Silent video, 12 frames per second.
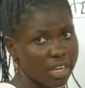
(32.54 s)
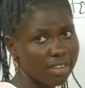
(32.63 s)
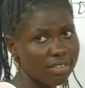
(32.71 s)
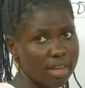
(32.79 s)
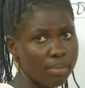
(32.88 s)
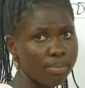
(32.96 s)

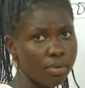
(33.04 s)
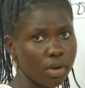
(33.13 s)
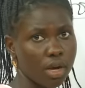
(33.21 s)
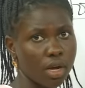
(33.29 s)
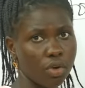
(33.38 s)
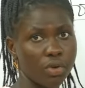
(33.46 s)
example
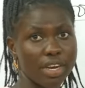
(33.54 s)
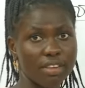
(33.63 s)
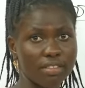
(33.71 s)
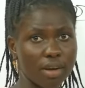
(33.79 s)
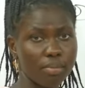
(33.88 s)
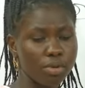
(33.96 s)
on
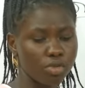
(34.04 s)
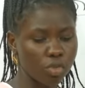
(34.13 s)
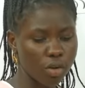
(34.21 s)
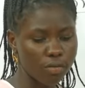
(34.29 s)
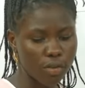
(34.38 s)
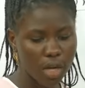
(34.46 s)
examples
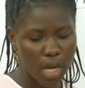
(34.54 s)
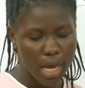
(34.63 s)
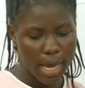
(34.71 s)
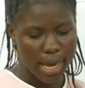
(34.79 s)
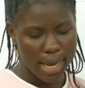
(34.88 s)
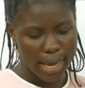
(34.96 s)
of
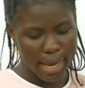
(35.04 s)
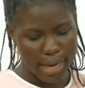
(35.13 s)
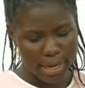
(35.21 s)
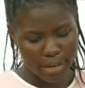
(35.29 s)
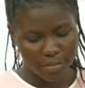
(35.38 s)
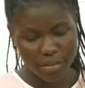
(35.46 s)

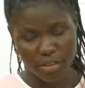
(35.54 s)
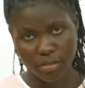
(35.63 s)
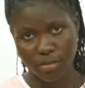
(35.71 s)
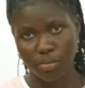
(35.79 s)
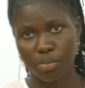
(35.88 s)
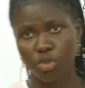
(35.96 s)
difference
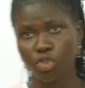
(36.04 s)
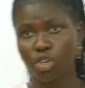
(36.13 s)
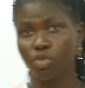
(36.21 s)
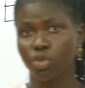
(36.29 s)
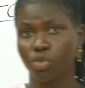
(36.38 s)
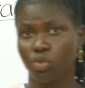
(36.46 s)

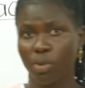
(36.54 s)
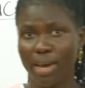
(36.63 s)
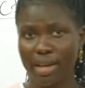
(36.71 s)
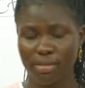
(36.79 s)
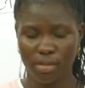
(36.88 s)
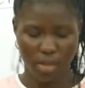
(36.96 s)
between two
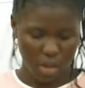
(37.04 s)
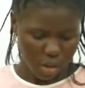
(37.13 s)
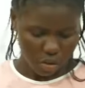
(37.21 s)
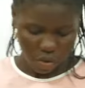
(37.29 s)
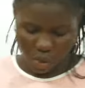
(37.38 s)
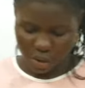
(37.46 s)
squares.
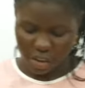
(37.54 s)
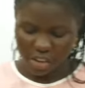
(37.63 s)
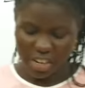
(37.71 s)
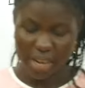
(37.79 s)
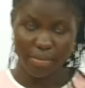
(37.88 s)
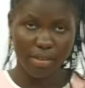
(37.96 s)
So we're
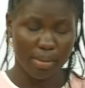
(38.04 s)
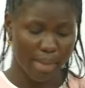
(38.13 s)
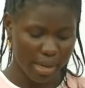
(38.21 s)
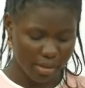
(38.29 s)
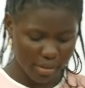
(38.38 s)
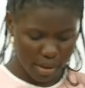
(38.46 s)
going to have some
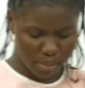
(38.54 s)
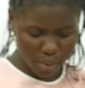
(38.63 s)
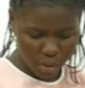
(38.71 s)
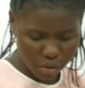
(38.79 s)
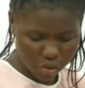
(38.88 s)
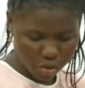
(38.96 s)

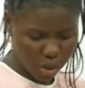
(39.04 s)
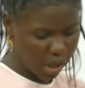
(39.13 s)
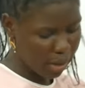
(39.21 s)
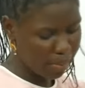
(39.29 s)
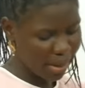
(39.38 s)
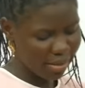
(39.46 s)
examples to
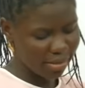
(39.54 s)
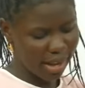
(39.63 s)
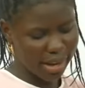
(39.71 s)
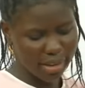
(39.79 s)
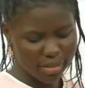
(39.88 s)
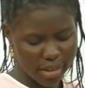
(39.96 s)
help us
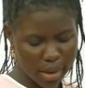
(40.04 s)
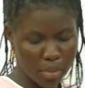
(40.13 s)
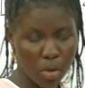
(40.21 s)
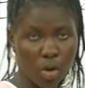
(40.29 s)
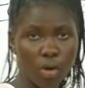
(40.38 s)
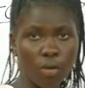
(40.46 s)

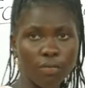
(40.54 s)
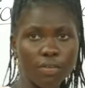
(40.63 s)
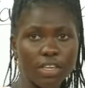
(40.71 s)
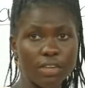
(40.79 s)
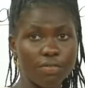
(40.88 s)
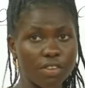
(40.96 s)
understand more of
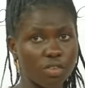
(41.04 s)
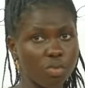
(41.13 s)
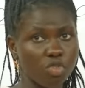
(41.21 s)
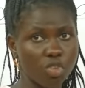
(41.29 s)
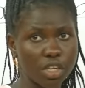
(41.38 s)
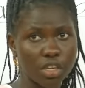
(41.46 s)
difference
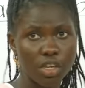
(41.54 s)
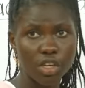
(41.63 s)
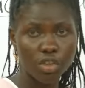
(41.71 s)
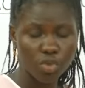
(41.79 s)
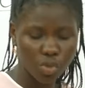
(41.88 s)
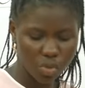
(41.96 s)
between
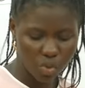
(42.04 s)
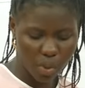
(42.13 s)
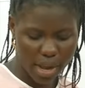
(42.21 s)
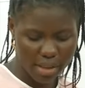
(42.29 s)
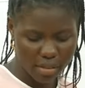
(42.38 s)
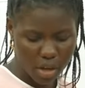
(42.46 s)
two
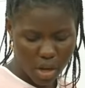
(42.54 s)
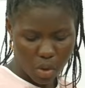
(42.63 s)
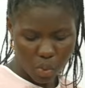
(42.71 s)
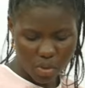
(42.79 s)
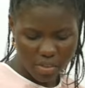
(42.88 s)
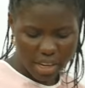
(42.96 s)
squares.
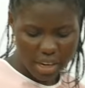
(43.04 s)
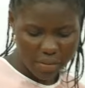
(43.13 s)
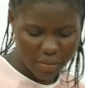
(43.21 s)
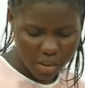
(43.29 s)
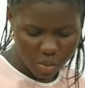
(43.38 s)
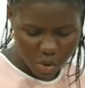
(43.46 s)
We say
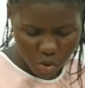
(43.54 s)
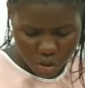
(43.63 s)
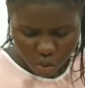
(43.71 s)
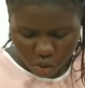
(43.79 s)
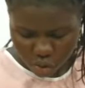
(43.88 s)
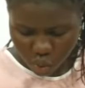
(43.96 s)
difference between
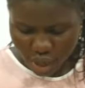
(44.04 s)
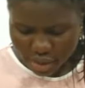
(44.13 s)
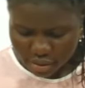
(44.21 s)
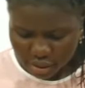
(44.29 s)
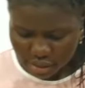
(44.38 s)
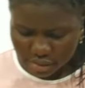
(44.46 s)
two
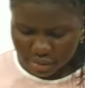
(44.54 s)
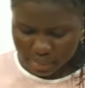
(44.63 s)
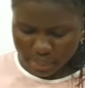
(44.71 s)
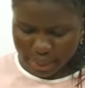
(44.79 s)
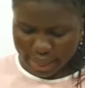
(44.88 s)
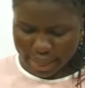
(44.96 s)
squares is
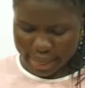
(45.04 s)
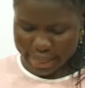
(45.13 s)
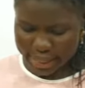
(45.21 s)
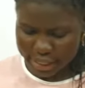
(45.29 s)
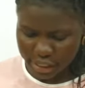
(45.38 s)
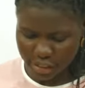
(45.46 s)
simply an
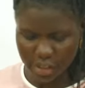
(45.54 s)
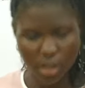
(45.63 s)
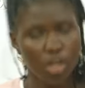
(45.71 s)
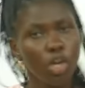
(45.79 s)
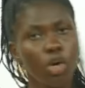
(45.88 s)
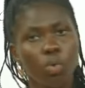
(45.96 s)
identity
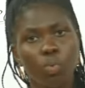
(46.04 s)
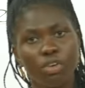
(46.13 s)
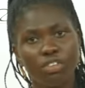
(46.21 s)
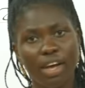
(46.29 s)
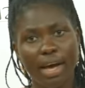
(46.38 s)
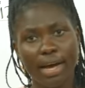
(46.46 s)

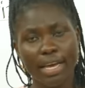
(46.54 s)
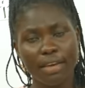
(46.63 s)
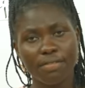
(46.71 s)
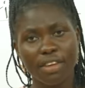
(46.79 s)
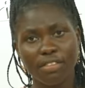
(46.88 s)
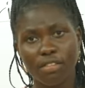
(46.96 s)
which
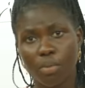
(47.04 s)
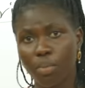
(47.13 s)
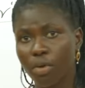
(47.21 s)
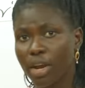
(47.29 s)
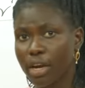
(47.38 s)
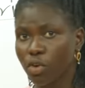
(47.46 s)
gives us the
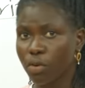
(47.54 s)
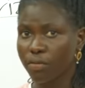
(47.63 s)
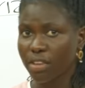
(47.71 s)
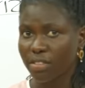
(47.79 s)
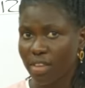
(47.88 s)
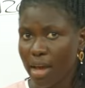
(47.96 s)
product of
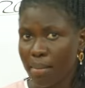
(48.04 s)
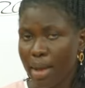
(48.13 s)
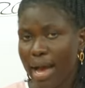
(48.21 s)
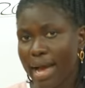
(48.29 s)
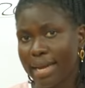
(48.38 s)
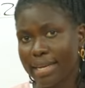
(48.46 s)
the sum
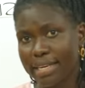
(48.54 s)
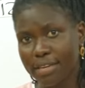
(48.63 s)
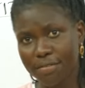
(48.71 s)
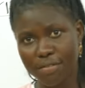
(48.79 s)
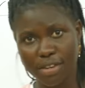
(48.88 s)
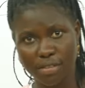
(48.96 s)
and the
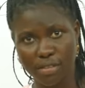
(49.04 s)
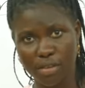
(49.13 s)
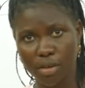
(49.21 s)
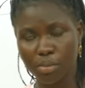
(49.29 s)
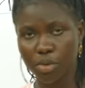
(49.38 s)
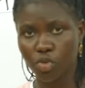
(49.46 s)
difference
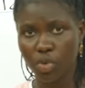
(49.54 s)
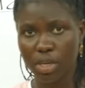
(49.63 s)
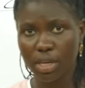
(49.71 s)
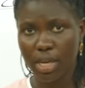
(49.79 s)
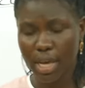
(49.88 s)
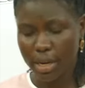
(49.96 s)

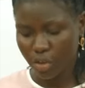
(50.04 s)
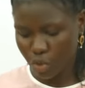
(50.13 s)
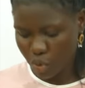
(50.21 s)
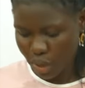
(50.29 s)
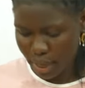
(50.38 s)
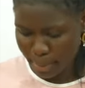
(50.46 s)
between
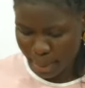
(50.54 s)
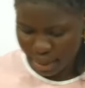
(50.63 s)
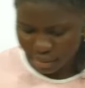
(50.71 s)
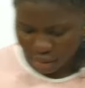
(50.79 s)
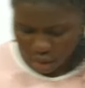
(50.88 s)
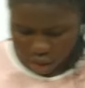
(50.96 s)
two
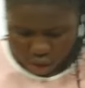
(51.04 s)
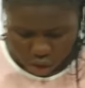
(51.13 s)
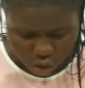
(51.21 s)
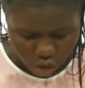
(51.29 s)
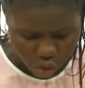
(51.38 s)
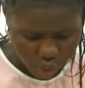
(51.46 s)
numbers.
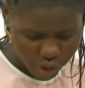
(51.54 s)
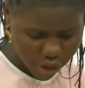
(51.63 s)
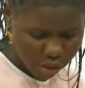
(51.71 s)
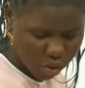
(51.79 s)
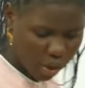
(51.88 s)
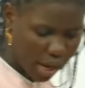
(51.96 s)
So we're
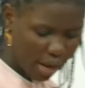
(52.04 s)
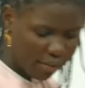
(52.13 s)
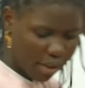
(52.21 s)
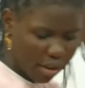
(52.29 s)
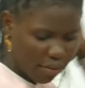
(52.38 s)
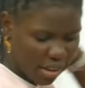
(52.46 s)
going to have
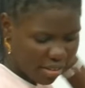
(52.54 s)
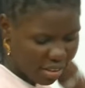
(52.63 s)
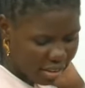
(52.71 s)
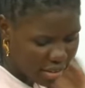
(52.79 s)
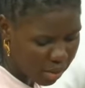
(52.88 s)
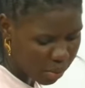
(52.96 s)
our first
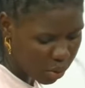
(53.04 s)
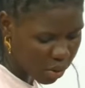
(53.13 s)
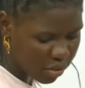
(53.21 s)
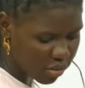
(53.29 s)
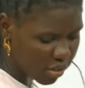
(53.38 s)
example, which